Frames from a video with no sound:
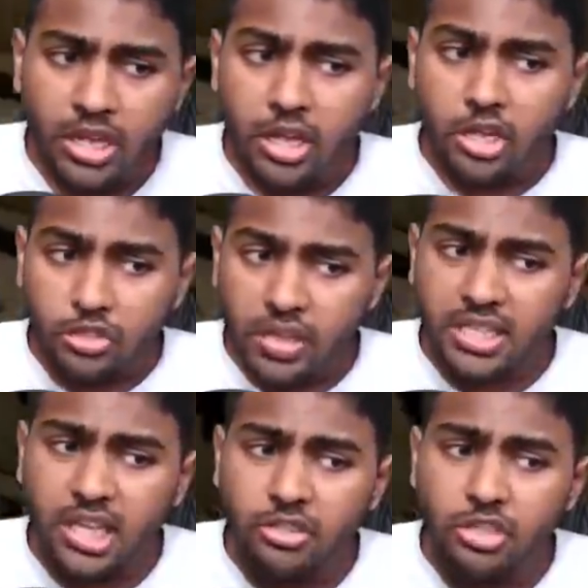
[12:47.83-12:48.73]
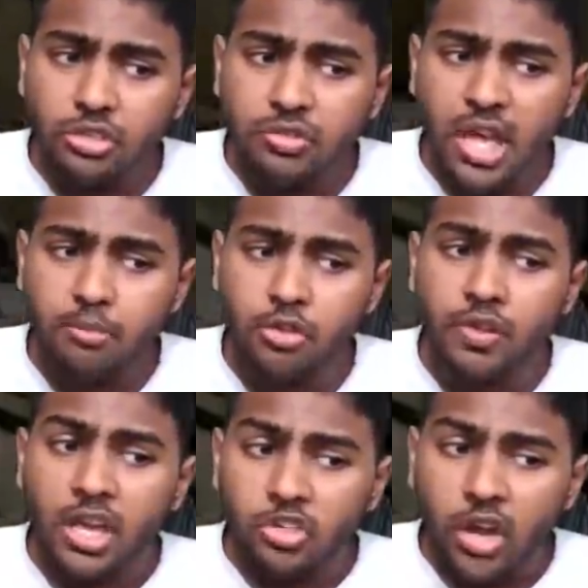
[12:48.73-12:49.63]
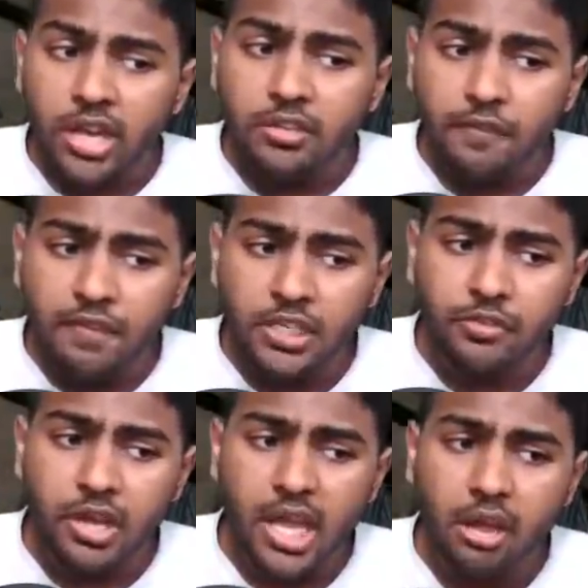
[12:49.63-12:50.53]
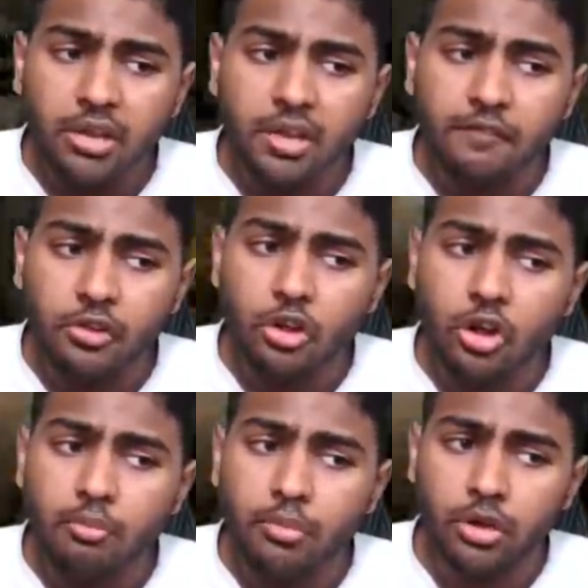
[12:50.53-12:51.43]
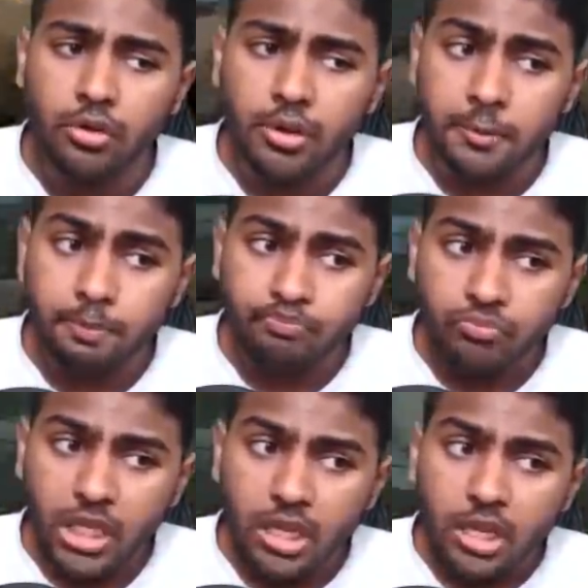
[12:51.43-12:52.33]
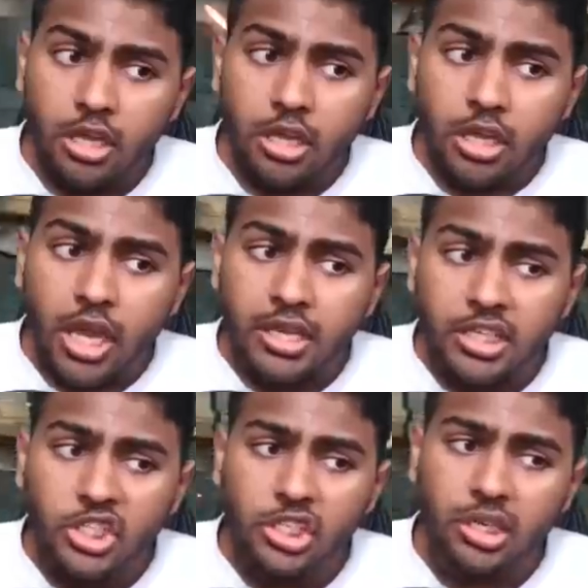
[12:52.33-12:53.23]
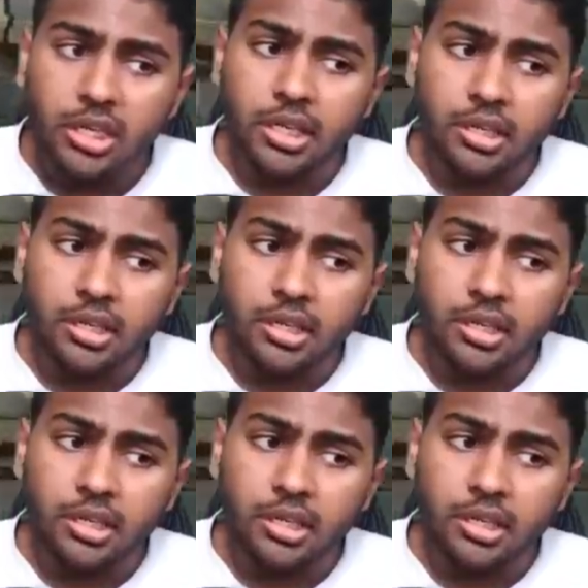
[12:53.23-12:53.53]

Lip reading: So that's how to use that move, trying to fish for a counter hit for your combo. Additionally,